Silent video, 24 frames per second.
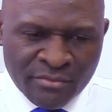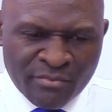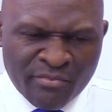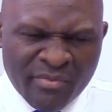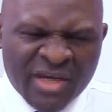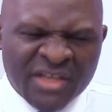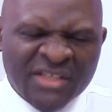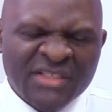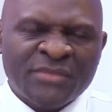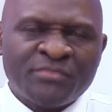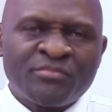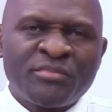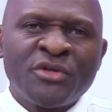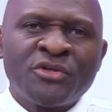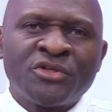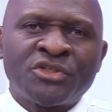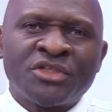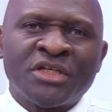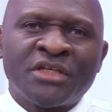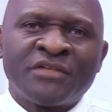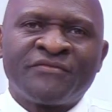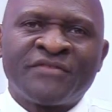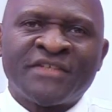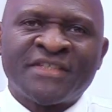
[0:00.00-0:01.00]
my
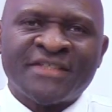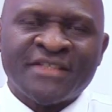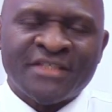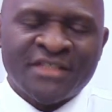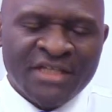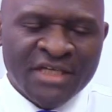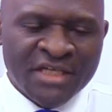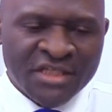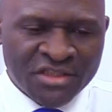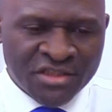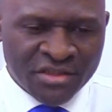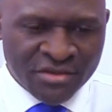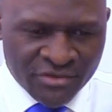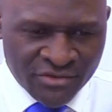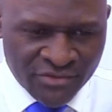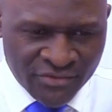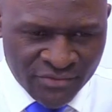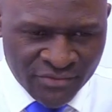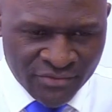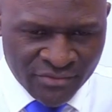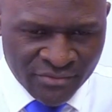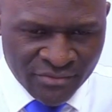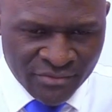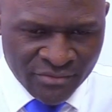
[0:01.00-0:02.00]
spiritual
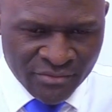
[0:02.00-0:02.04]
visitations,